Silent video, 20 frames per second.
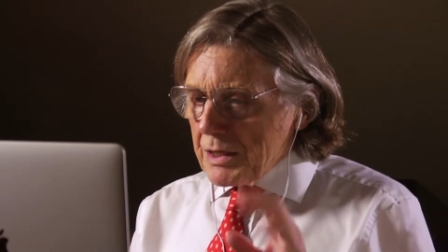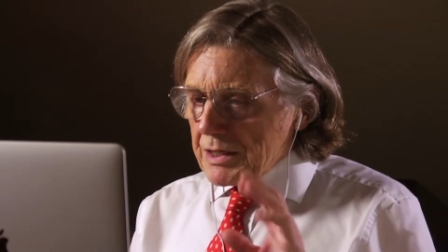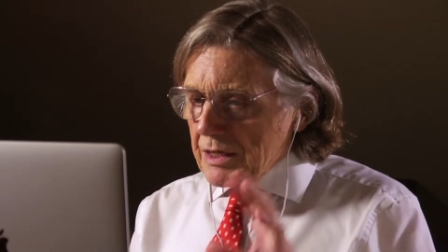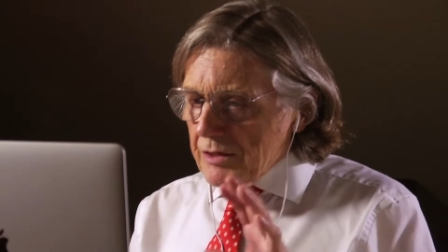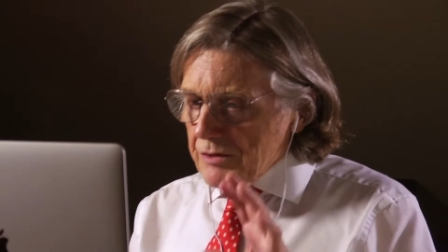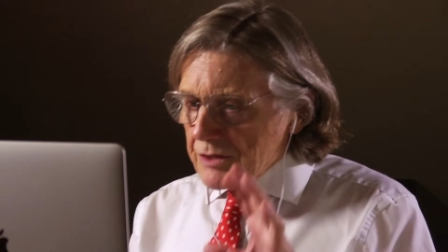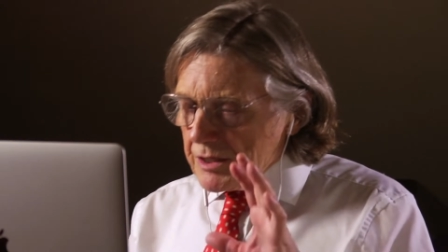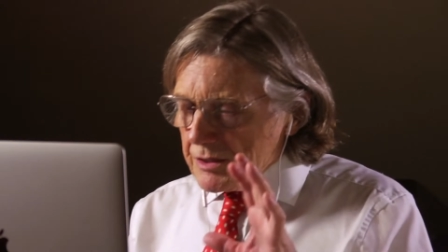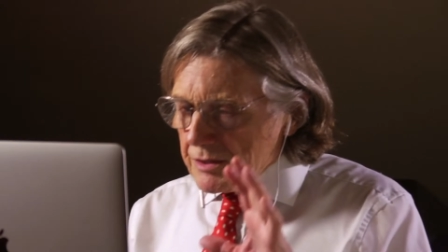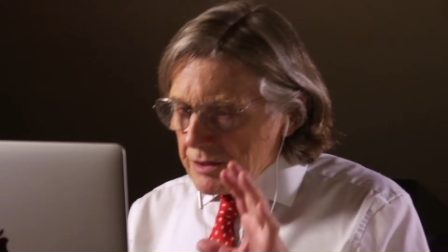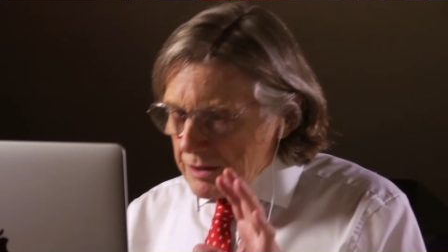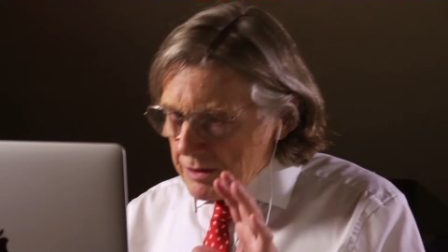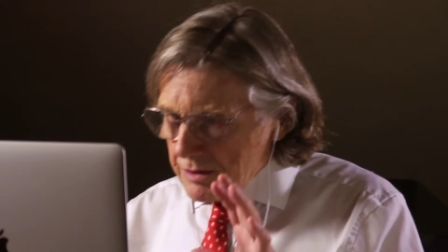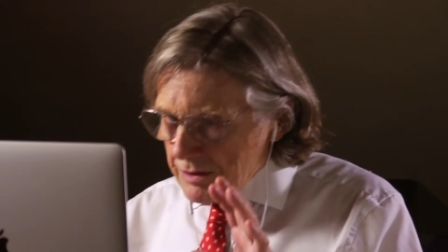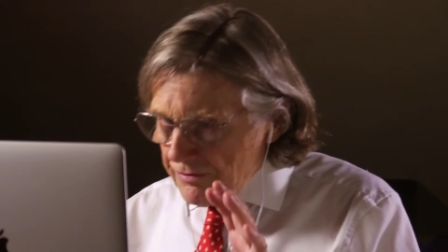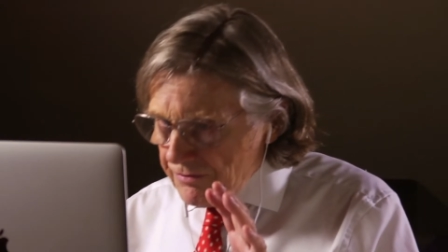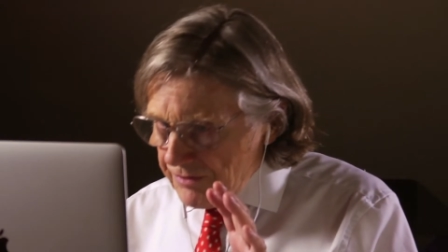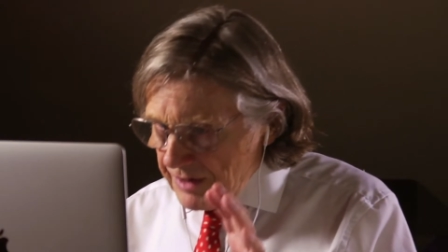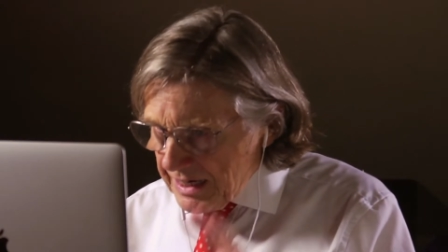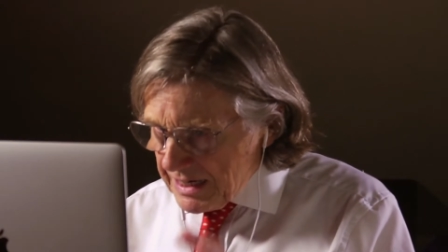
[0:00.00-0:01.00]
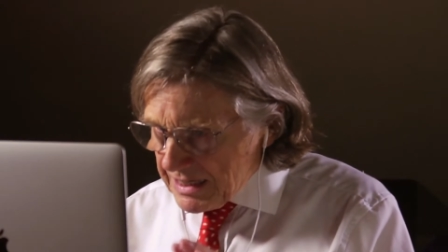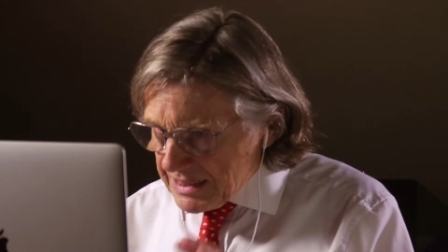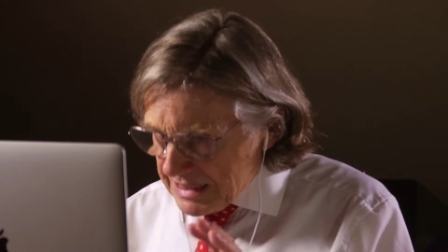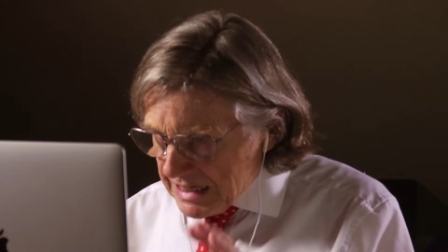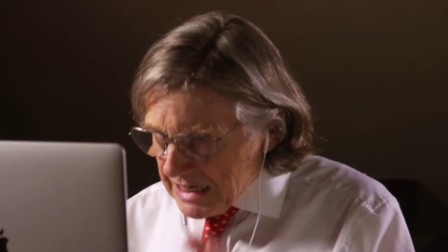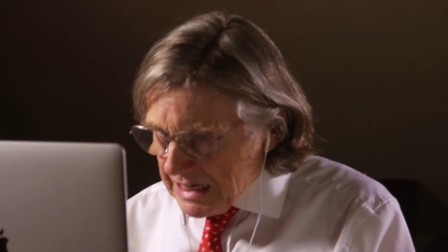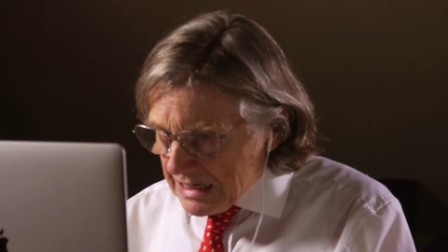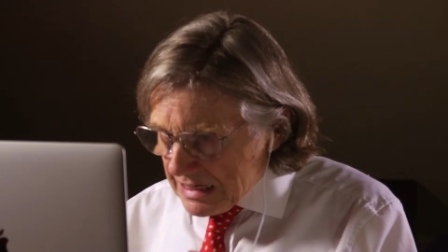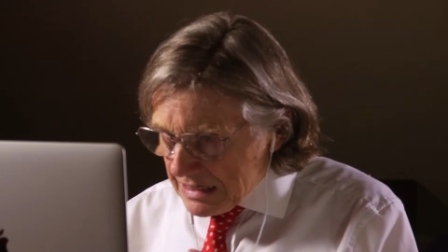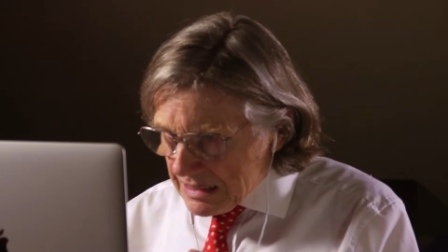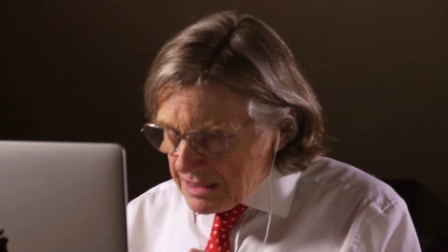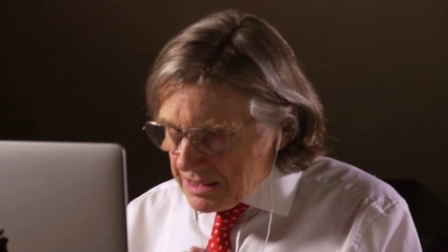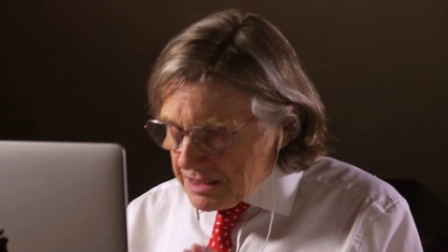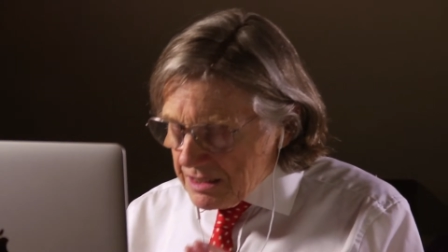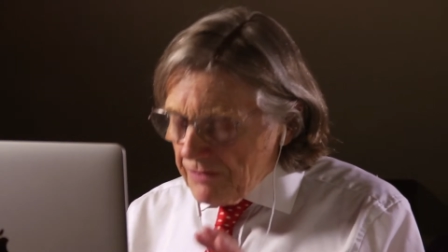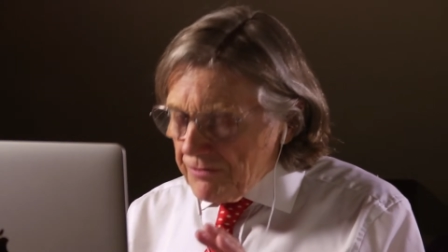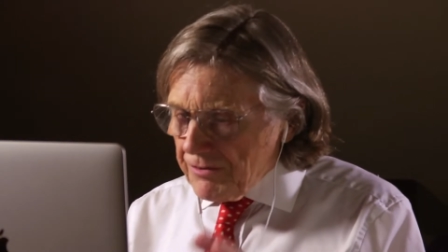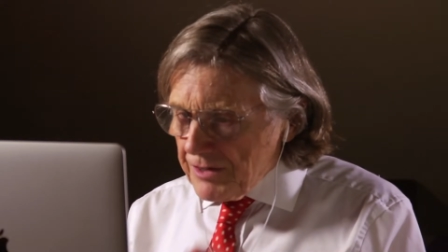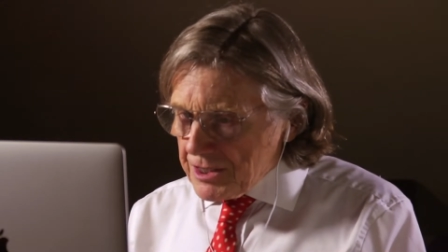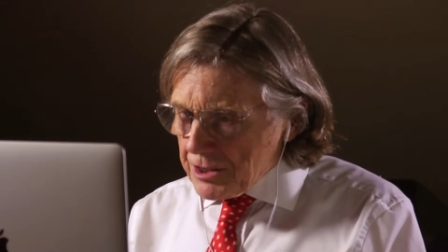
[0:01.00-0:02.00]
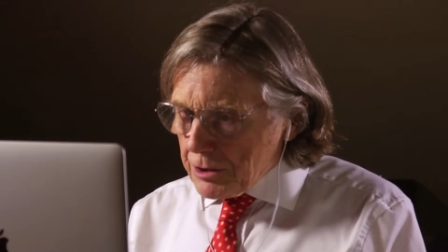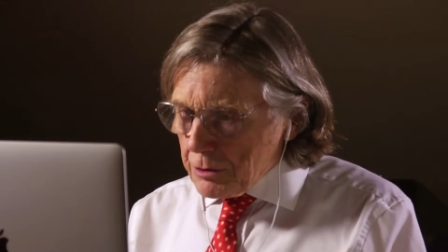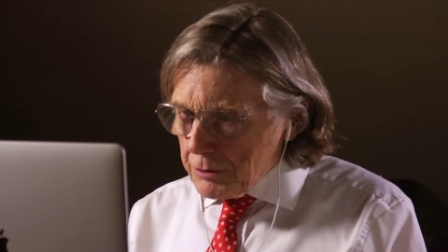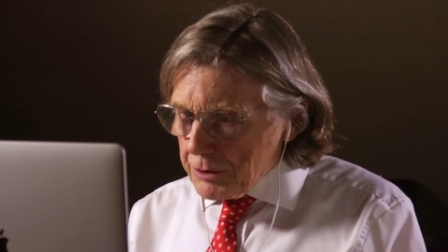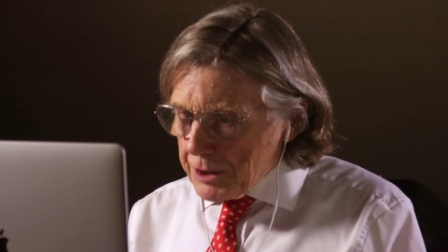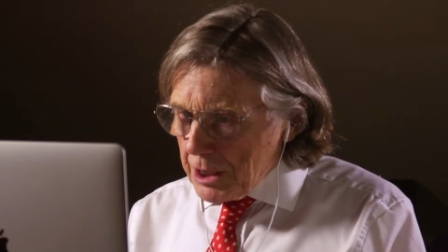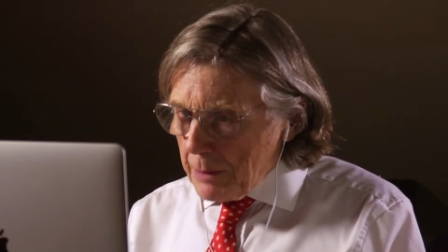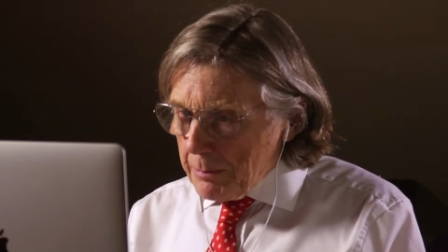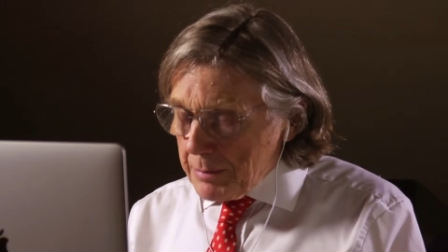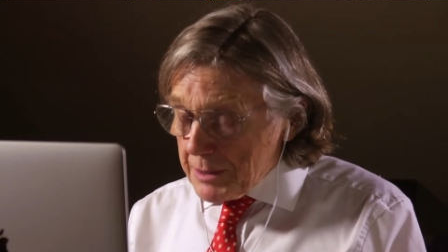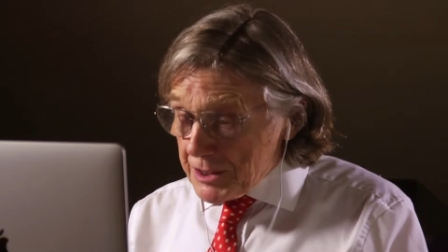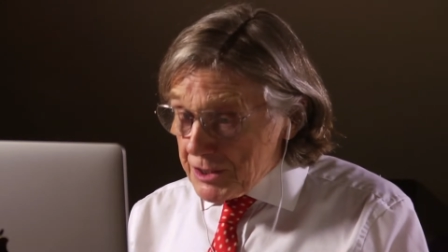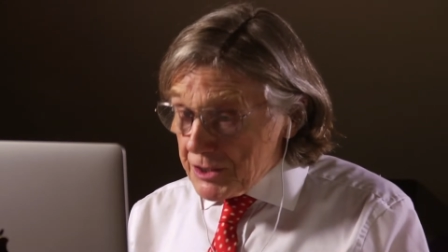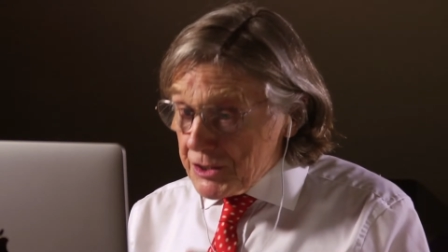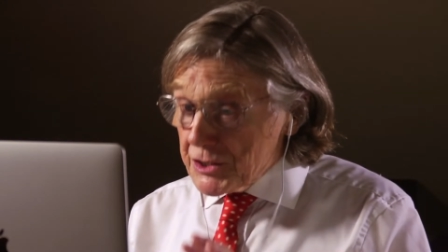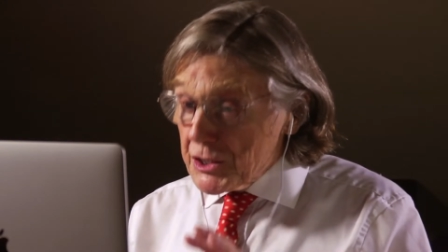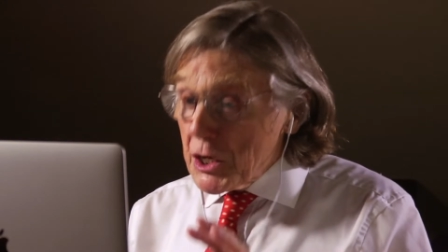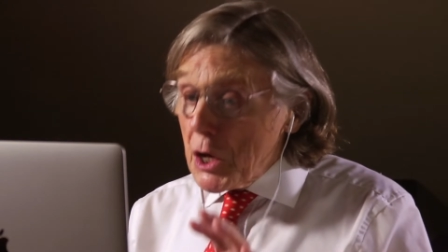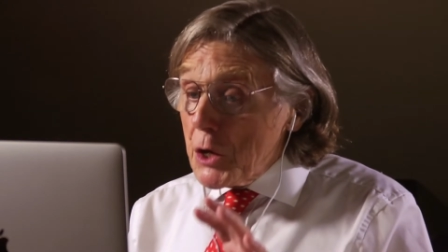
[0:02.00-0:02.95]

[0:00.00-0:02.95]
now, the, the, the fact is that physical therapists